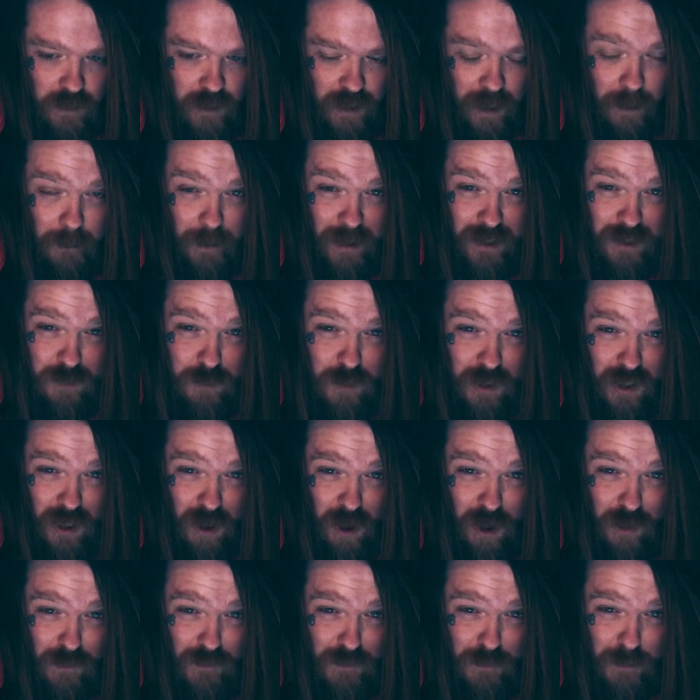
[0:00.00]
It makes it really
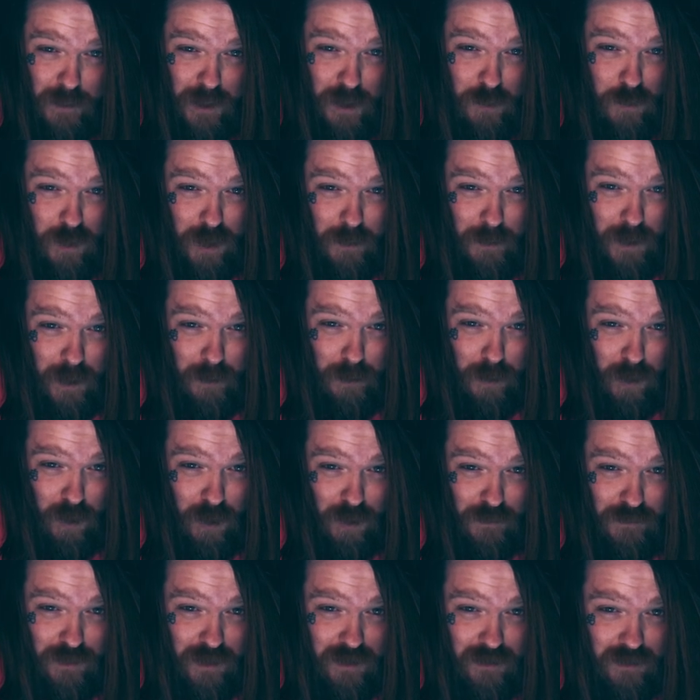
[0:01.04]
hard for me to want to be a
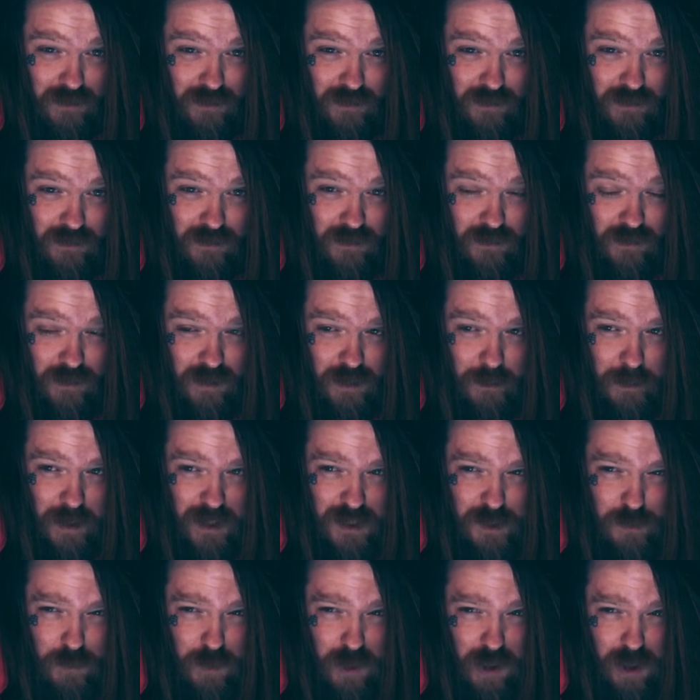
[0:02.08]
part of it. It
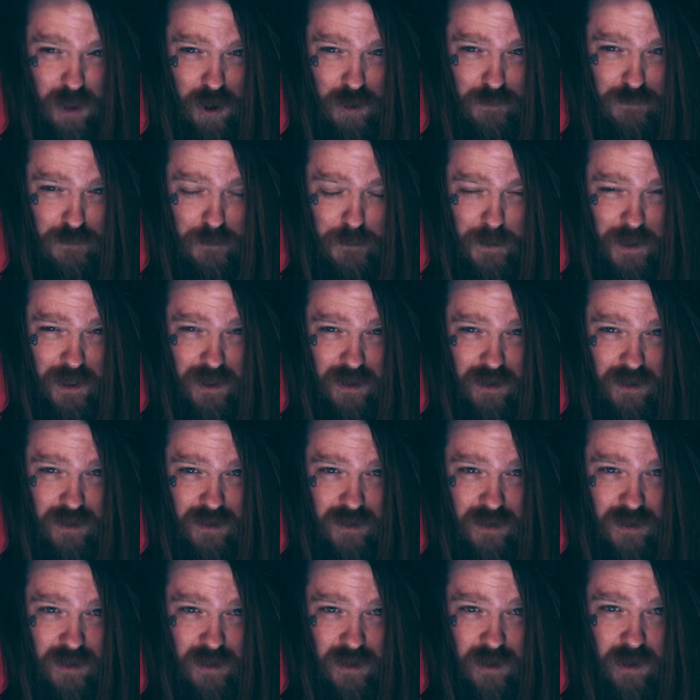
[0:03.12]
makes it really hard for me to
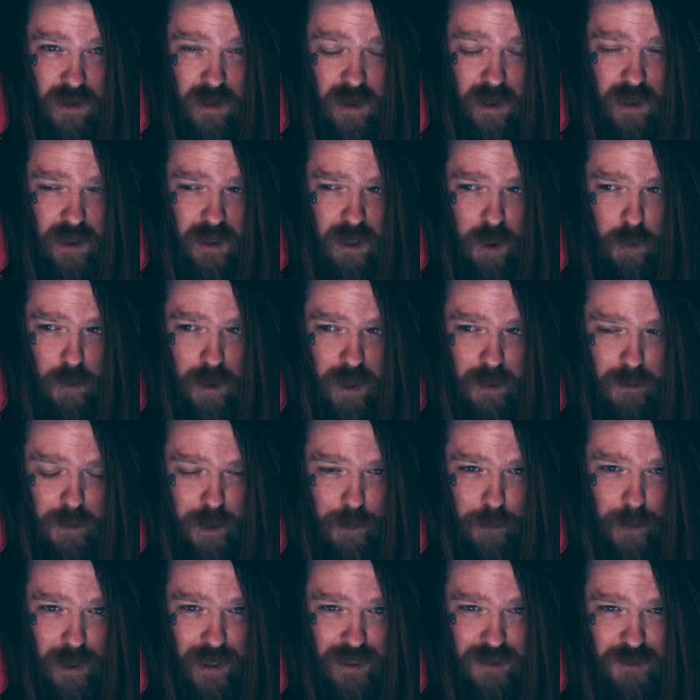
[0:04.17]
go out of
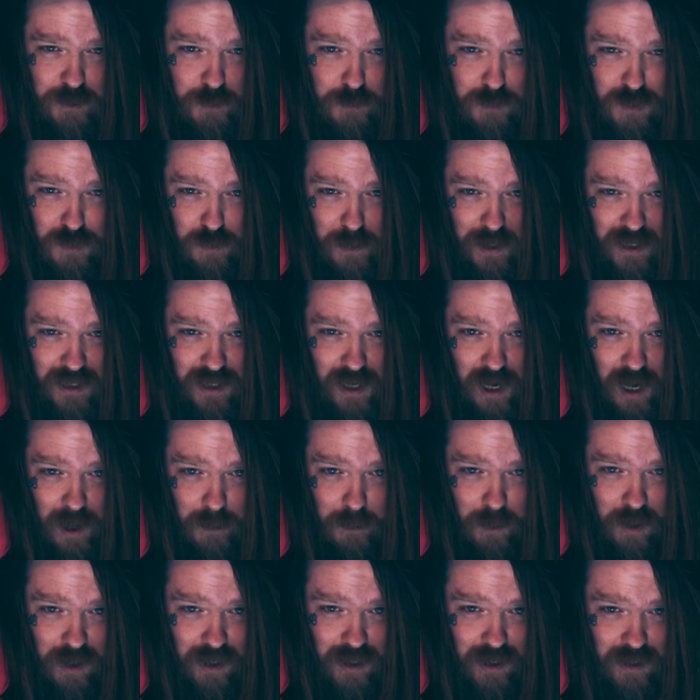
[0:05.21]
my way to spend
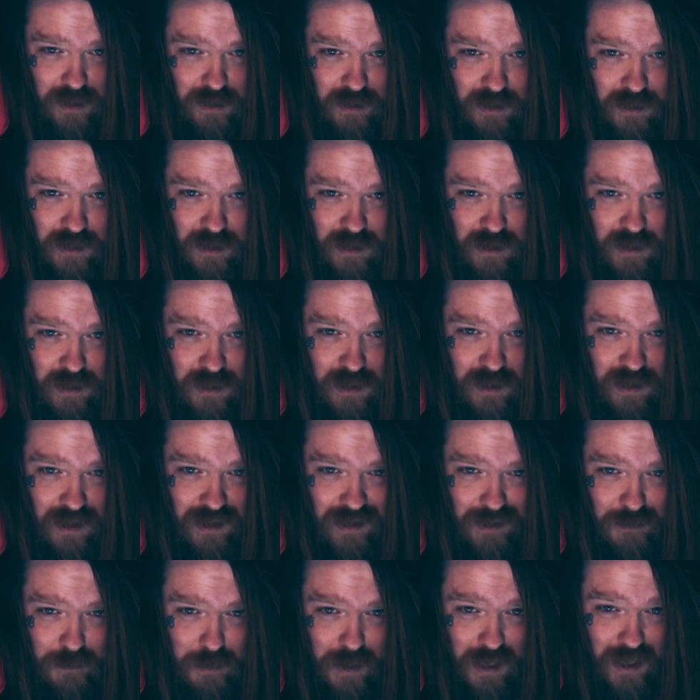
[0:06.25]
time on it,
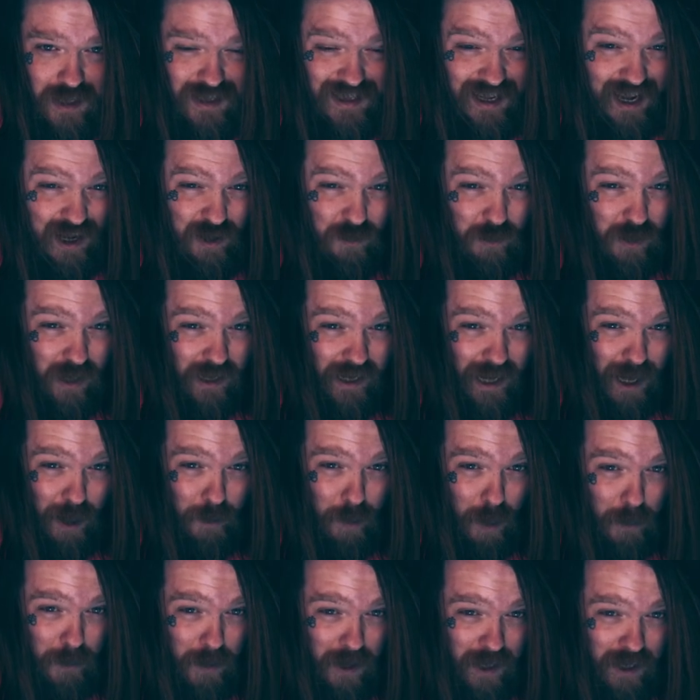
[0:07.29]
because I don't really care
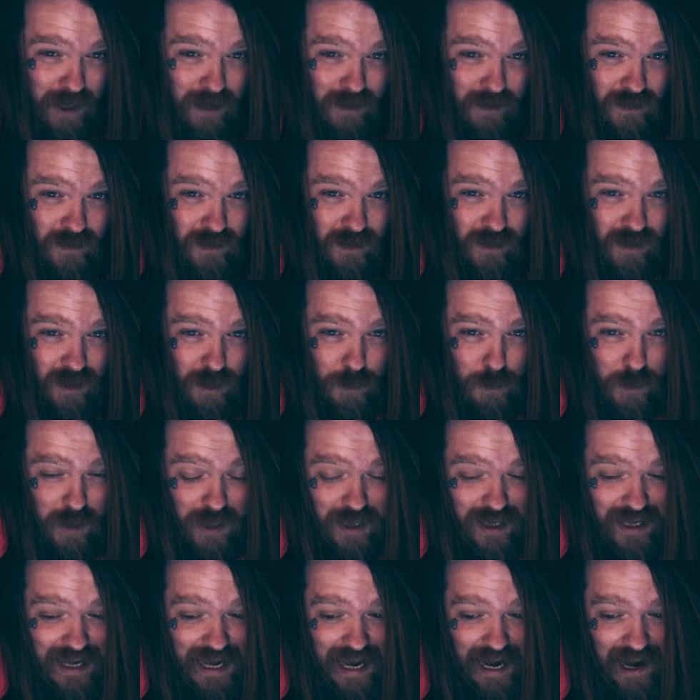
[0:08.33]
about money. I don't
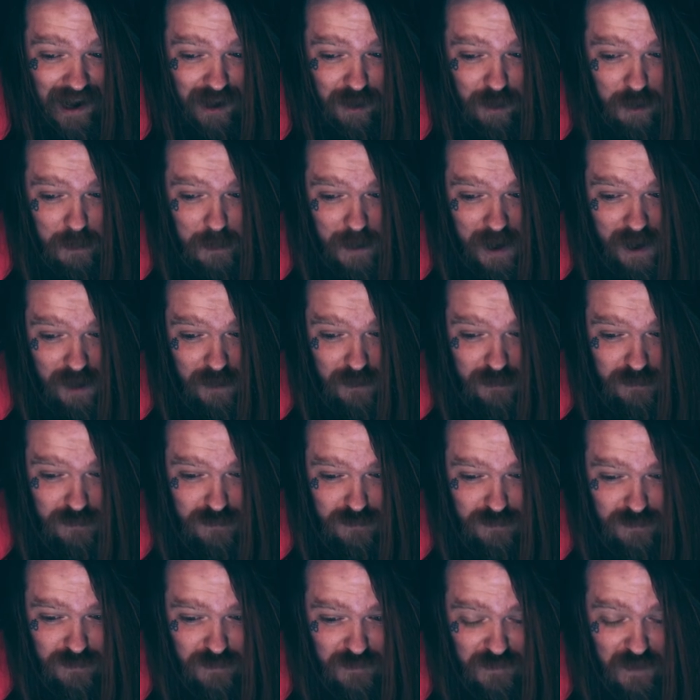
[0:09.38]
really care about
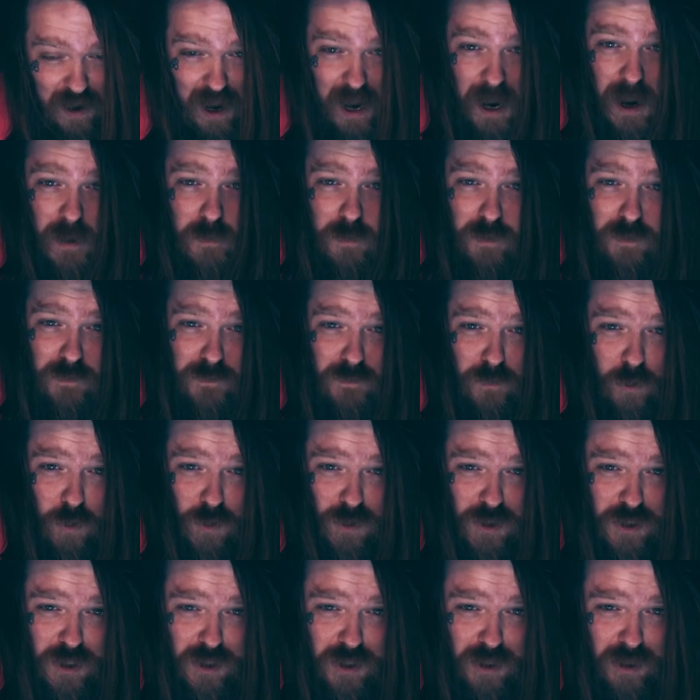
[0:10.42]
fame or
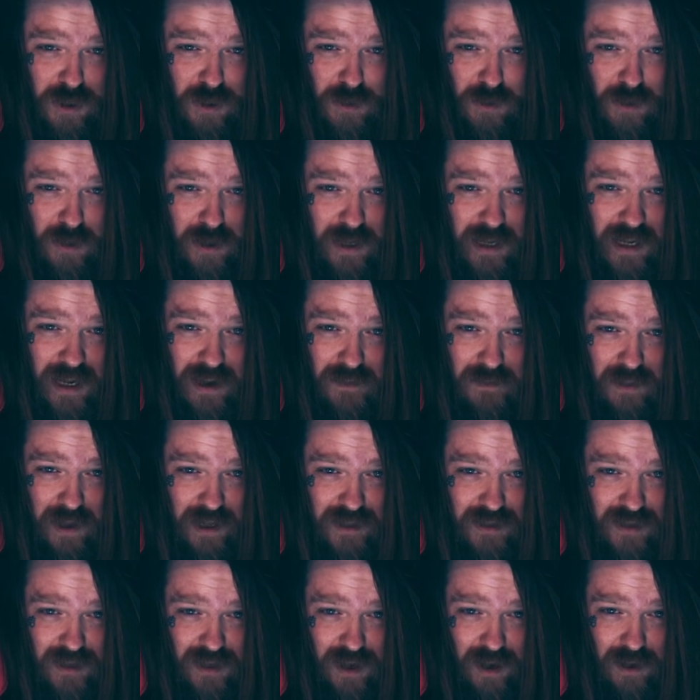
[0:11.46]
fortune or any of
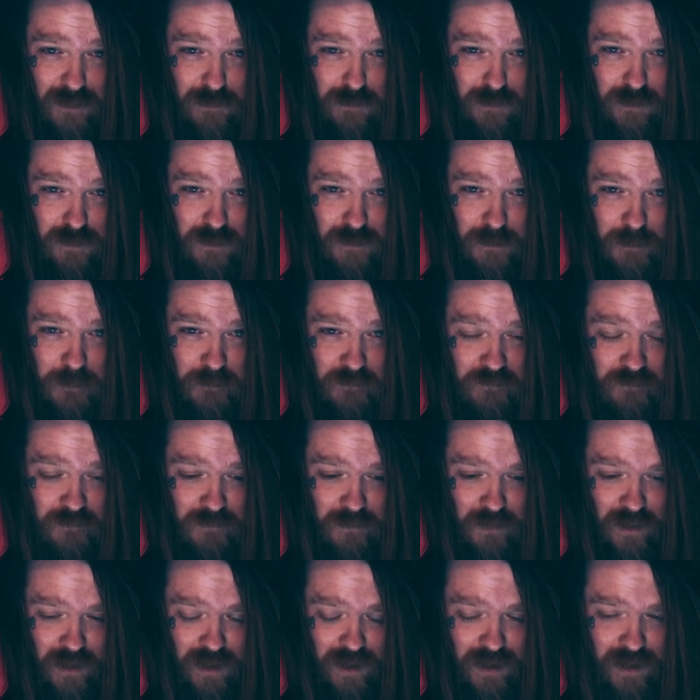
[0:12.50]
that stuff.
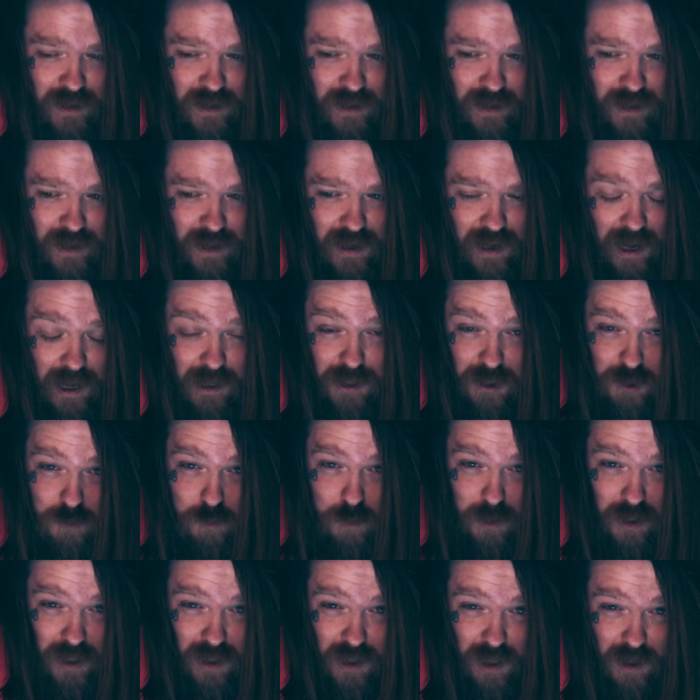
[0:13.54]
I
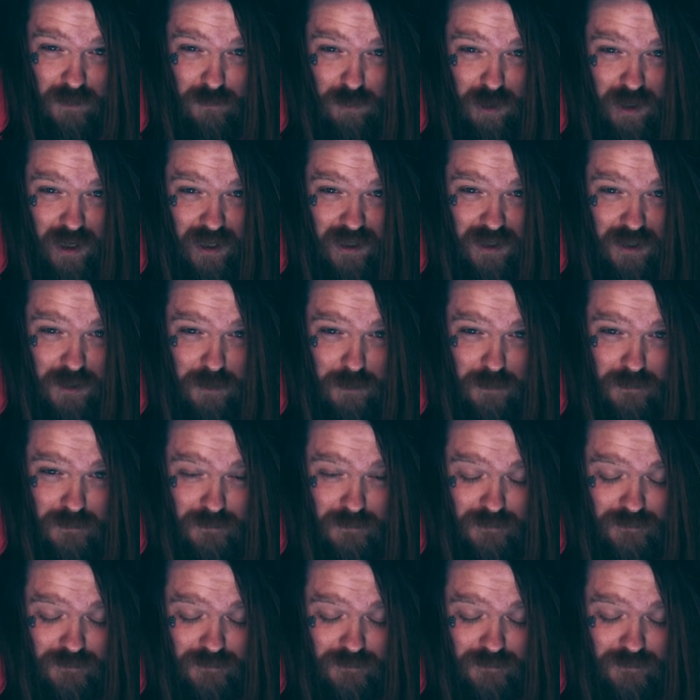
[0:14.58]
just really love what I do.